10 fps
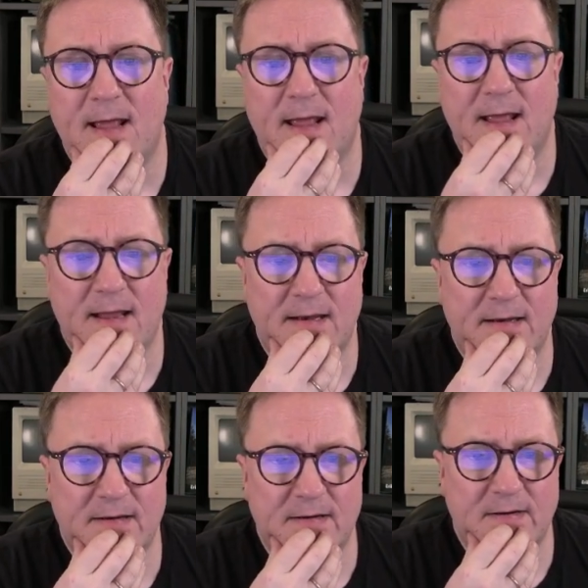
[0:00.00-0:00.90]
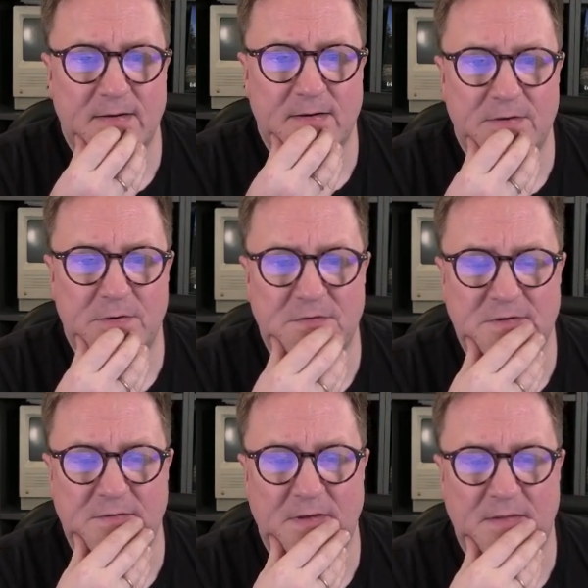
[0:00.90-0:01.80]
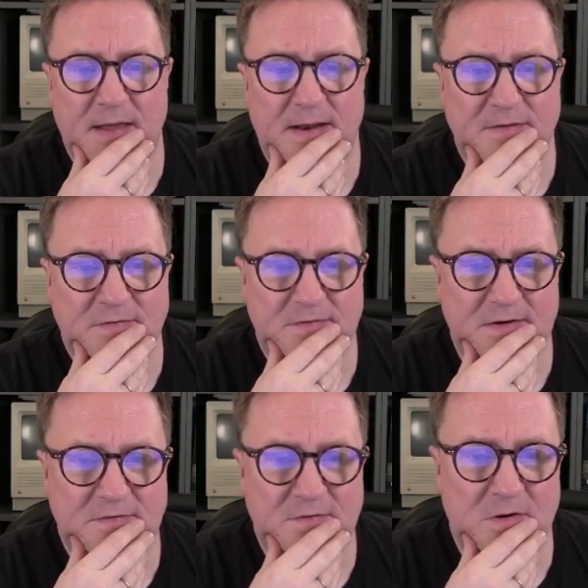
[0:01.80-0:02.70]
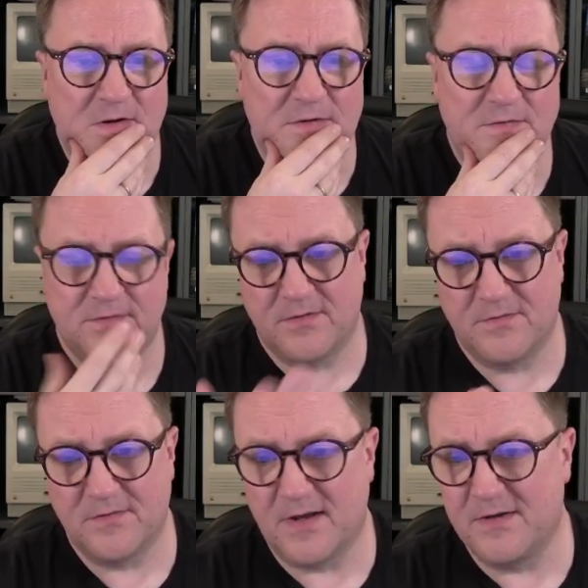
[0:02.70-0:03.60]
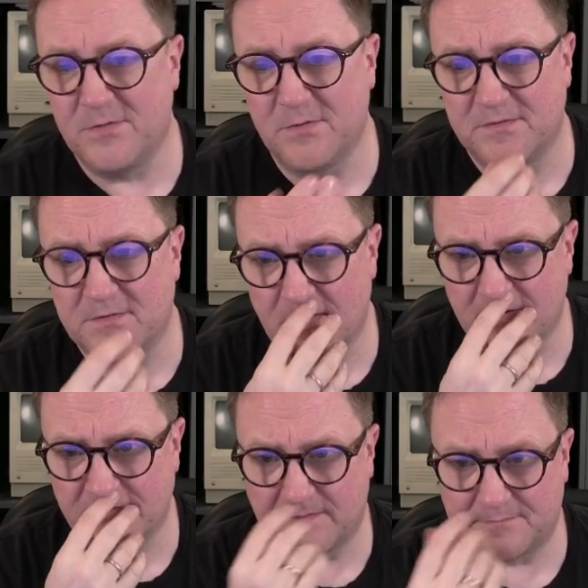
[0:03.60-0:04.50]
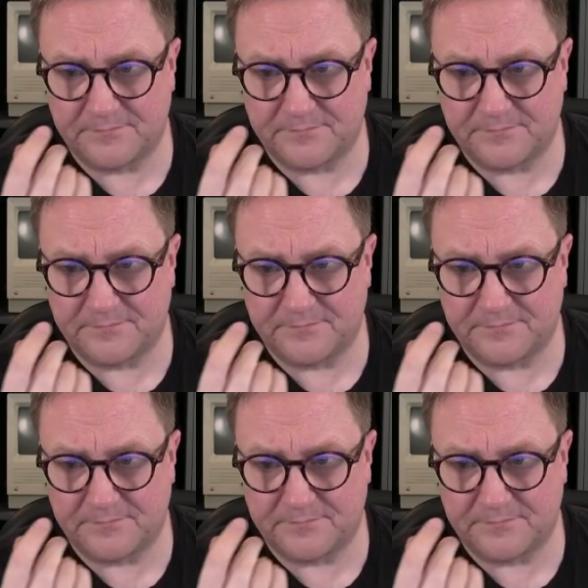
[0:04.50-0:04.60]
And you can see that is $6 US dollars.